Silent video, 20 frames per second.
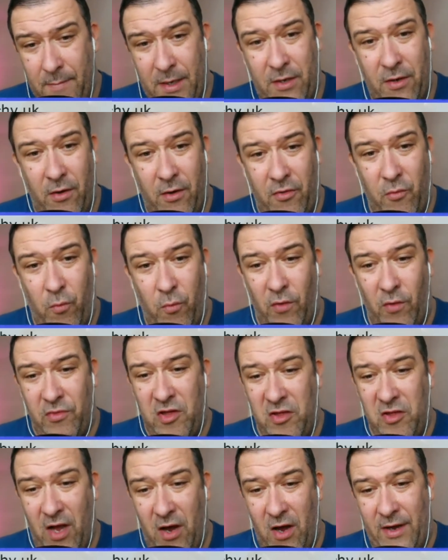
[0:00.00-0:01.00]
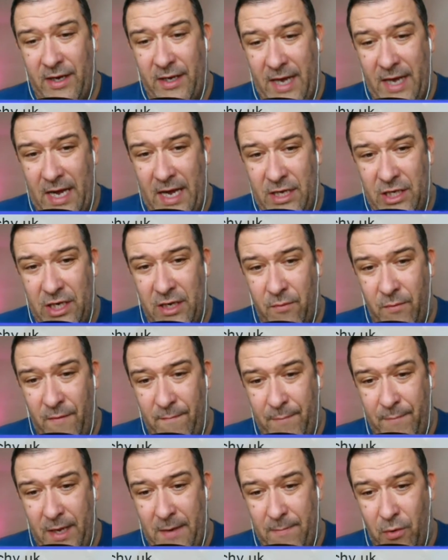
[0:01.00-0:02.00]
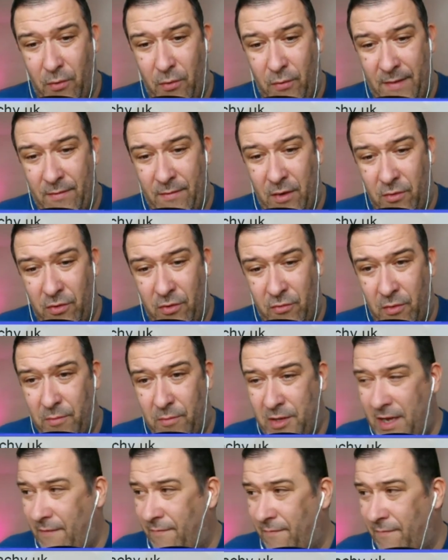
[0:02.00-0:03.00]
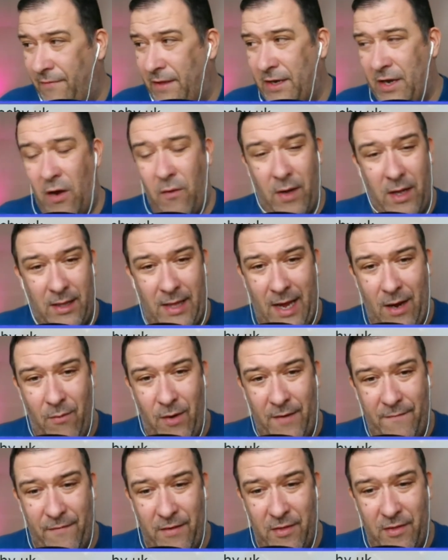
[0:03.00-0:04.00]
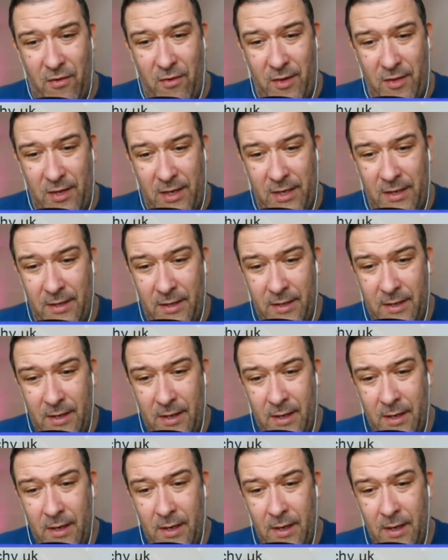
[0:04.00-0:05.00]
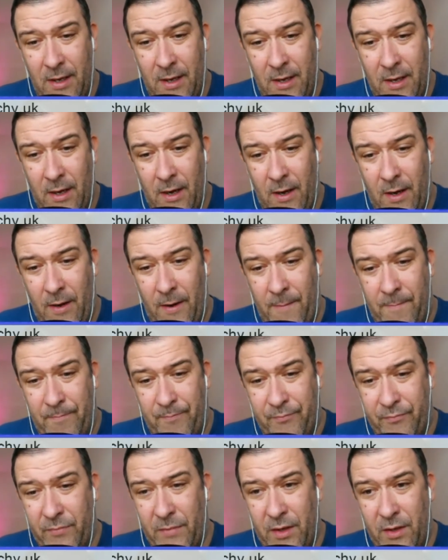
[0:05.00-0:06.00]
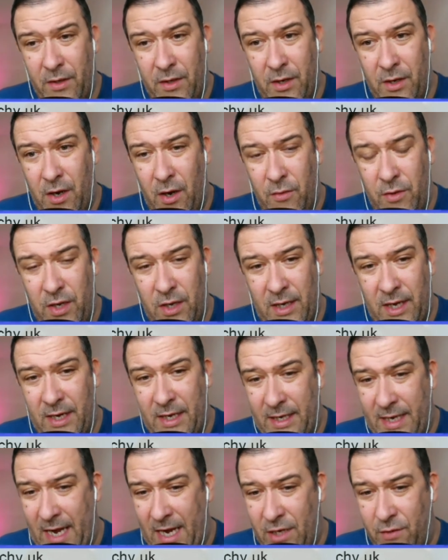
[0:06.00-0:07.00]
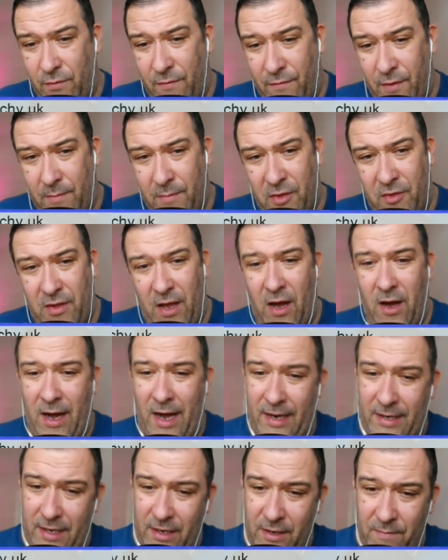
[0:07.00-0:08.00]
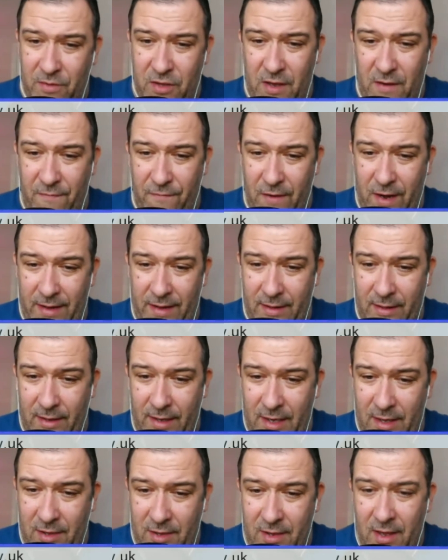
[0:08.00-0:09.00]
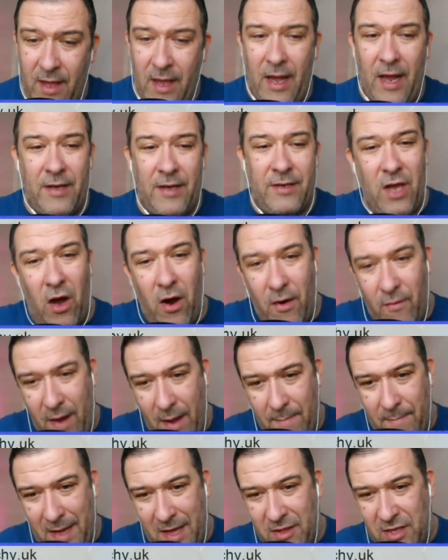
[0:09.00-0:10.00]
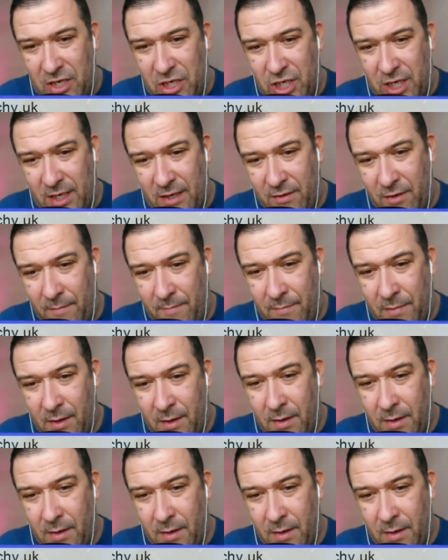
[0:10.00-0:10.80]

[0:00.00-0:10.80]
Because once you start engaging with people in those groups, even if they don't allow advertising, you can engage with them and start adding them to your friend list and direct messaging them.